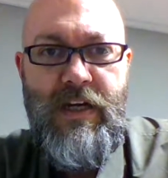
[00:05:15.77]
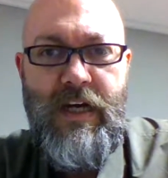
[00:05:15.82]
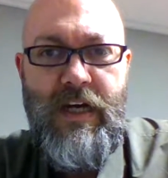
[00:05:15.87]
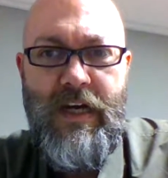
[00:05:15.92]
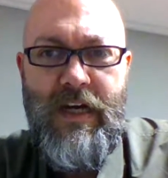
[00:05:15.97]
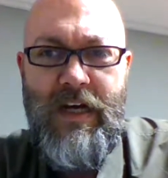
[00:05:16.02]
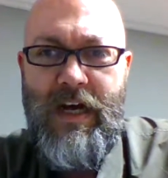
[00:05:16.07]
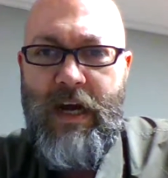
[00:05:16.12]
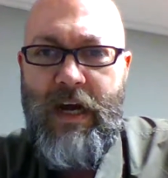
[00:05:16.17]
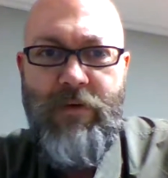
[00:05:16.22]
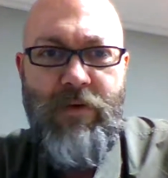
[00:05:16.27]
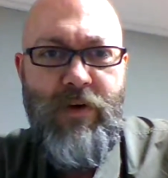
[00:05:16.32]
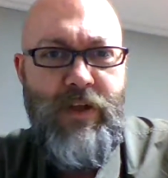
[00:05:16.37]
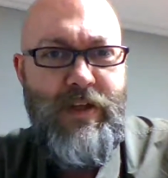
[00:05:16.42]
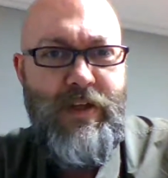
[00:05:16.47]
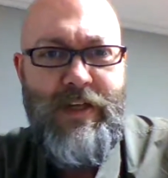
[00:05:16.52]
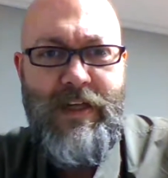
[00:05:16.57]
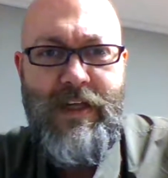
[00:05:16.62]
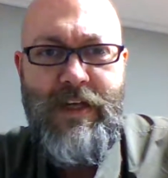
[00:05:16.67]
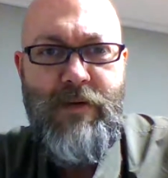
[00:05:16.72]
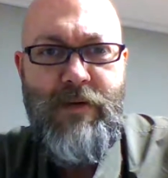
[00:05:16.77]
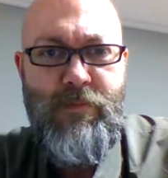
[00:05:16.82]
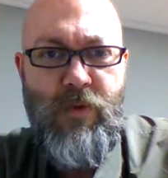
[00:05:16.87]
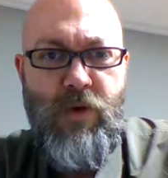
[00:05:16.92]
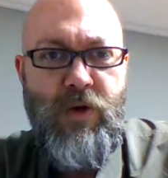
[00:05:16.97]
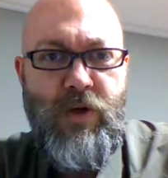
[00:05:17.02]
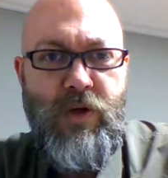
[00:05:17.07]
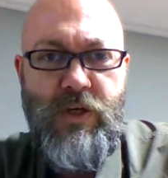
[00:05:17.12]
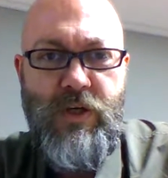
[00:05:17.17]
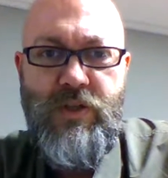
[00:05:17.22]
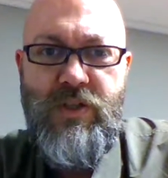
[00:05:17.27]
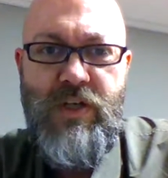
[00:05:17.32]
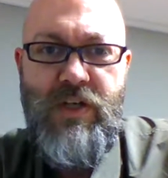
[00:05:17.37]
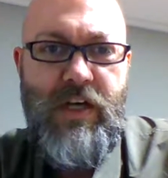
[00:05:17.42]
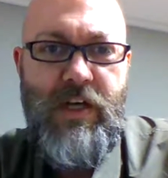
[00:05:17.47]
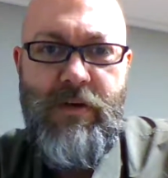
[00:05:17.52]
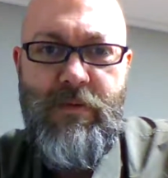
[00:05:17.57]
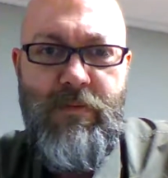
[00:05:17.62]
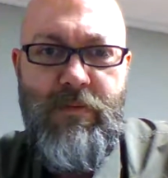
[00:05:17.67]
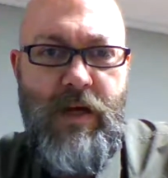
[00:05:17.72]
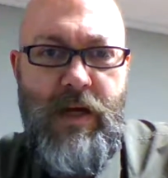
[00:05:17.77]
uh, I really needed more cushioning.